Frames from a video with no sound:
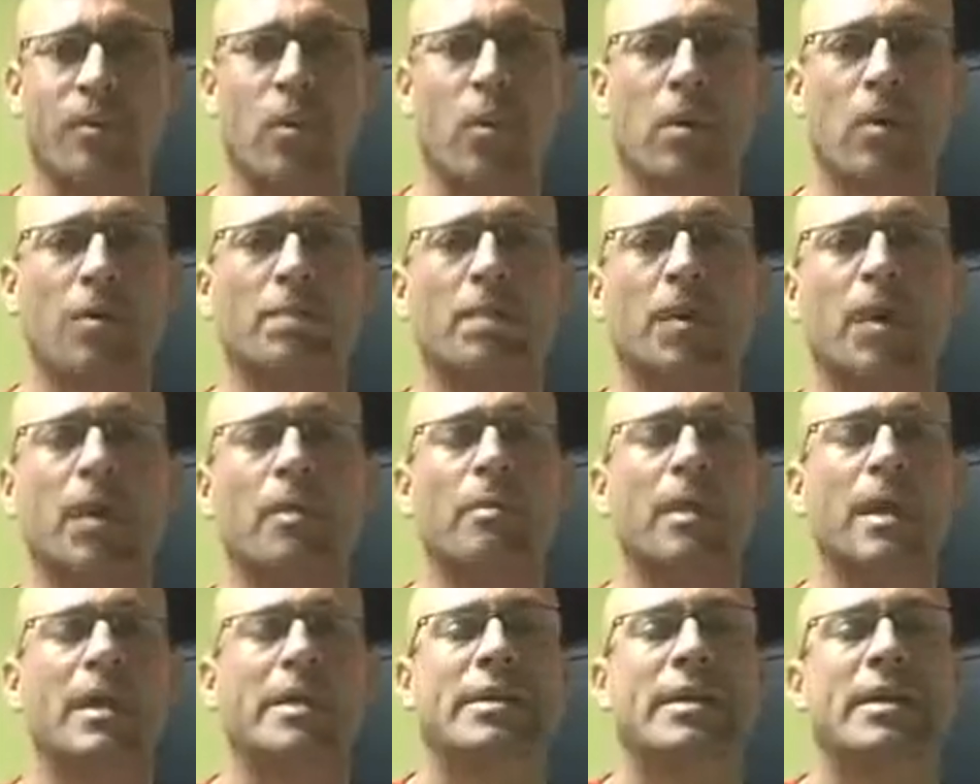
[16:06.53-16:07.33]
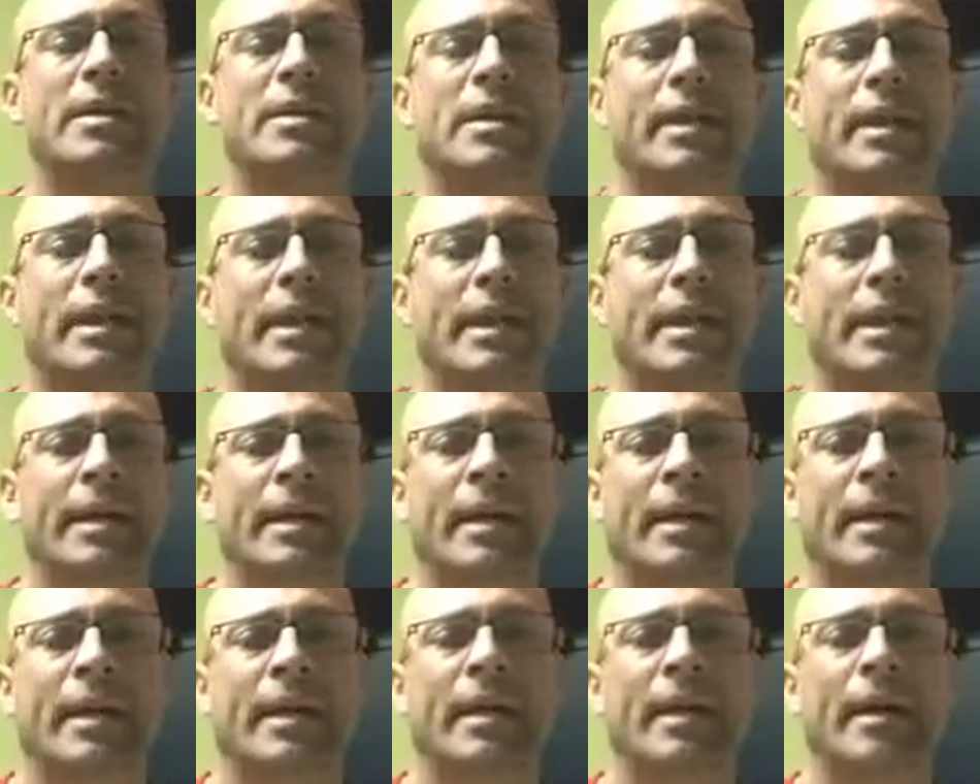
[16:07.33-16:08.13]
Cortisol basically
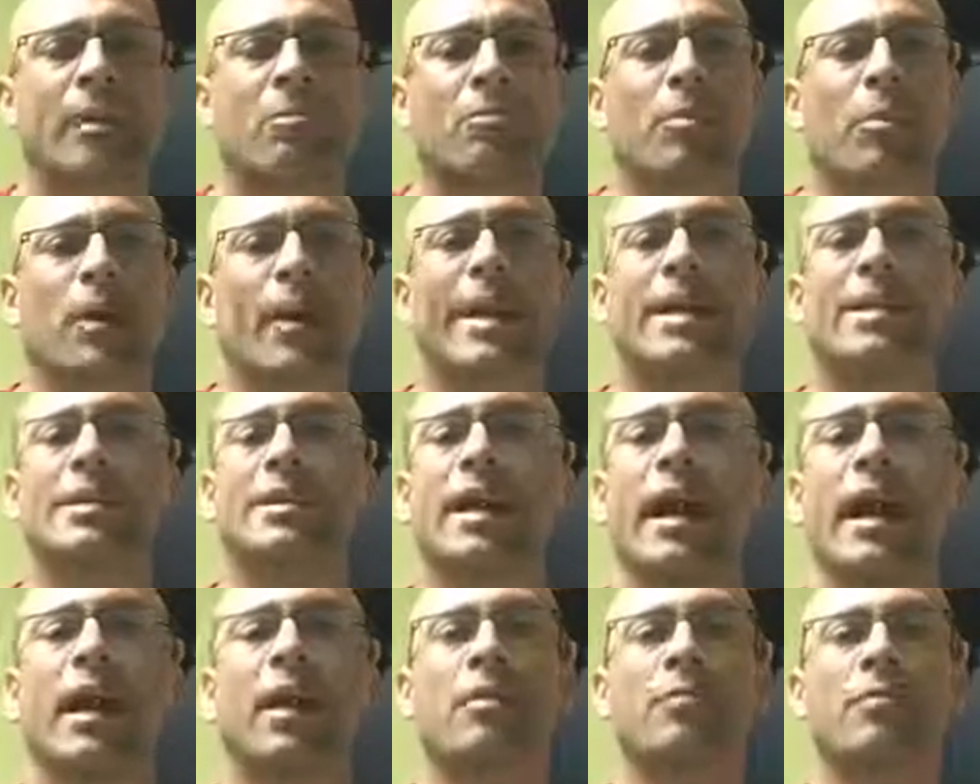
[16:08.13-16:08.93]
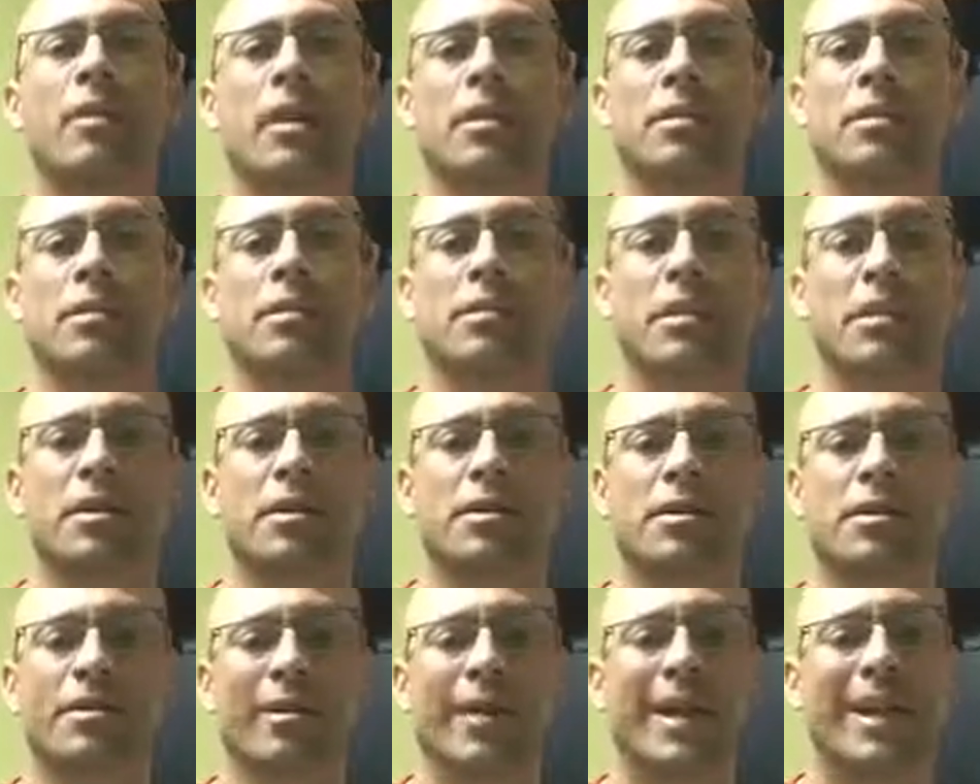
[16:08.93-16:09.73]
breaks down muscle
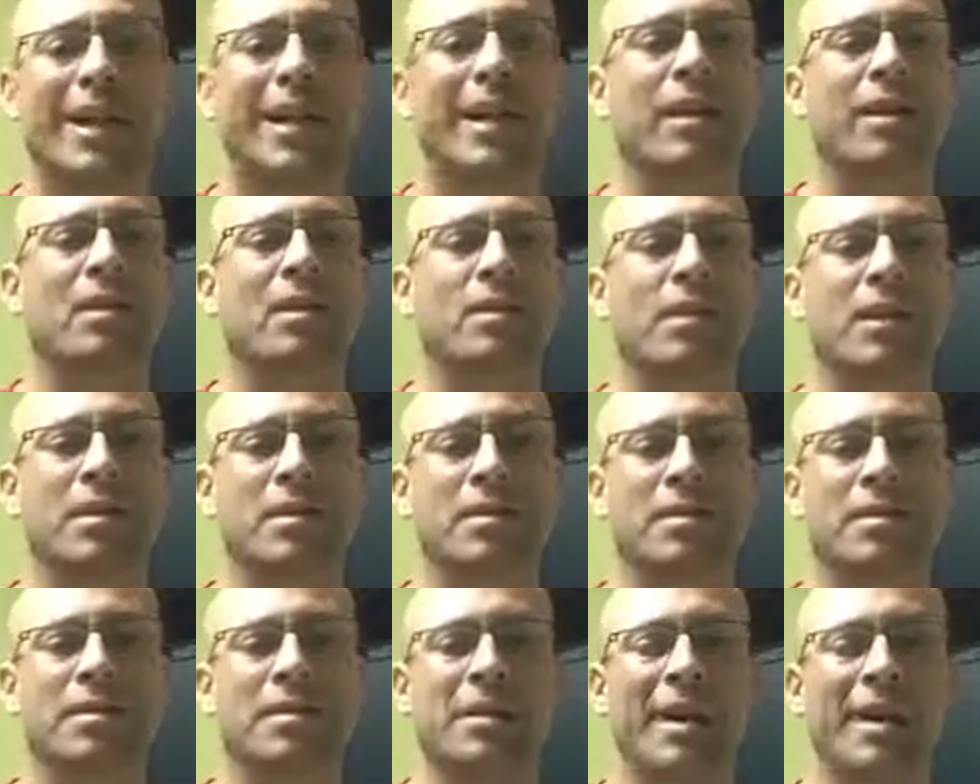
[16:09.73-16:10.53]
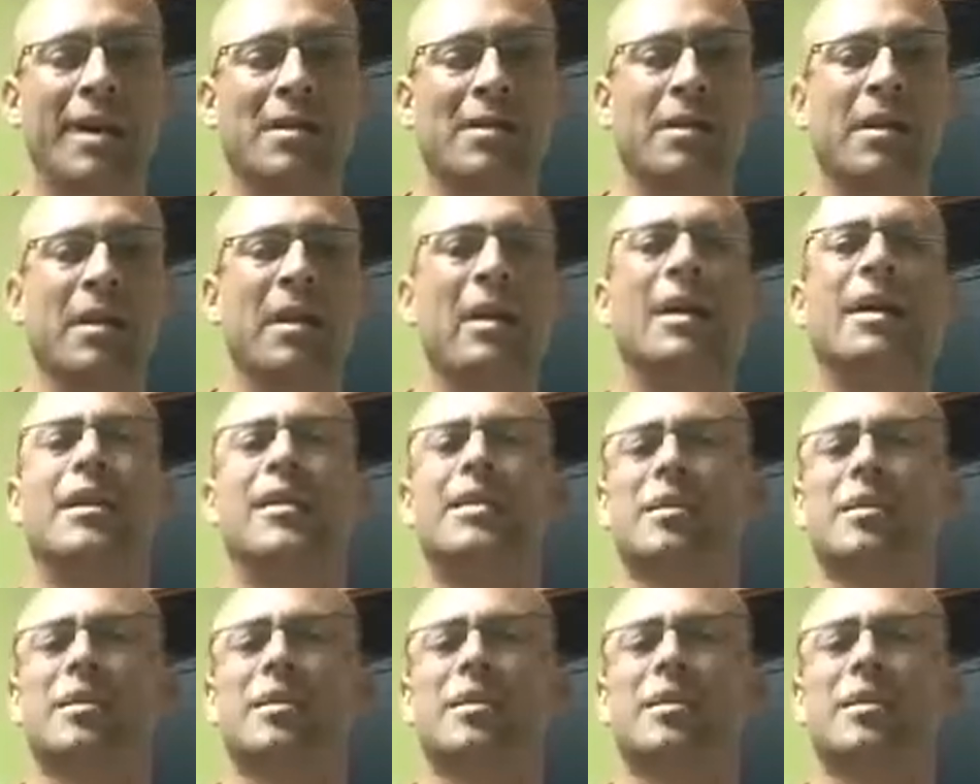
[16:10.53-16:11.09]
tissue. It increases tension.